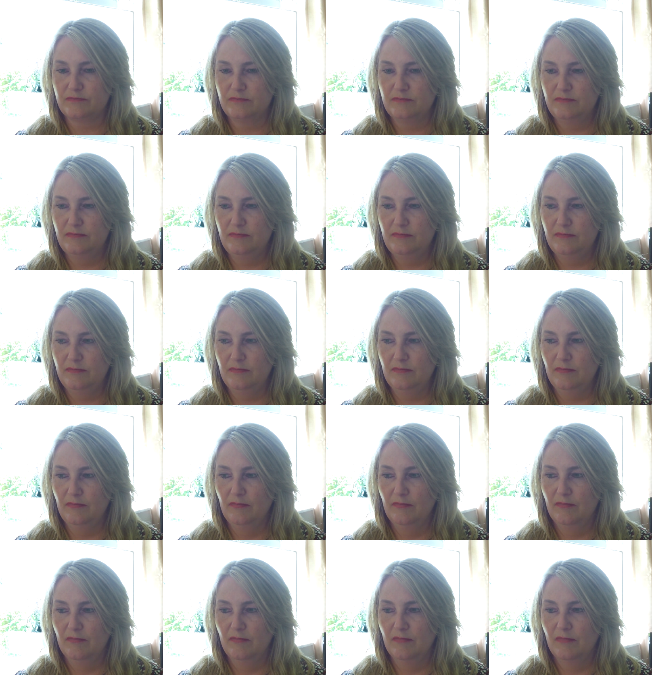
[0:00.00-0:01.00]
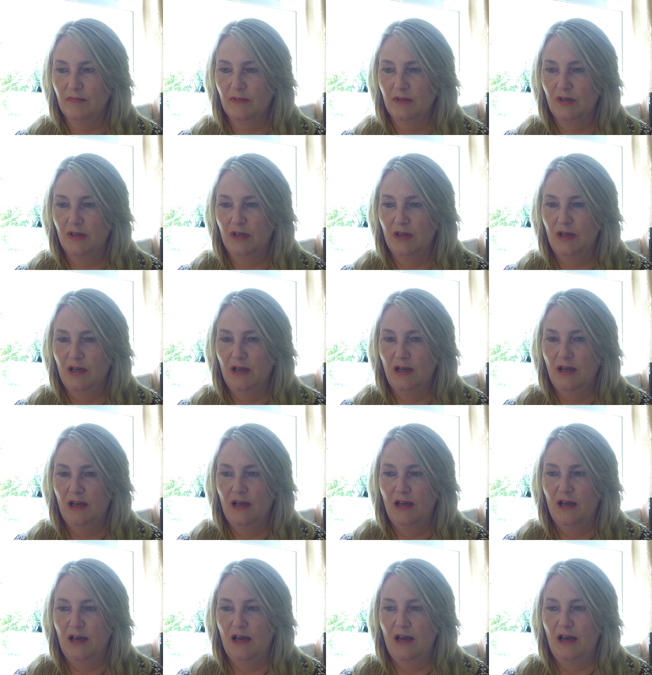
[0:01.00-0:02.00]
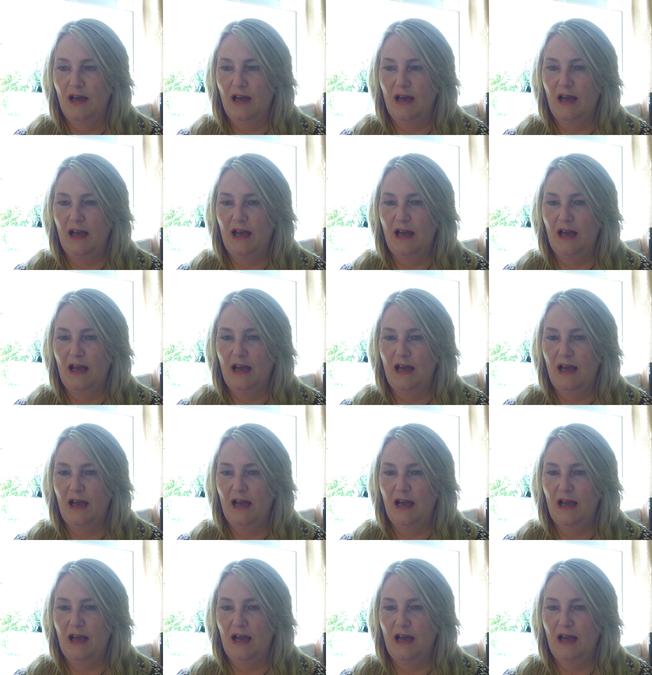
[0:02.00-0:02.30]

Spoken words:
[no speech]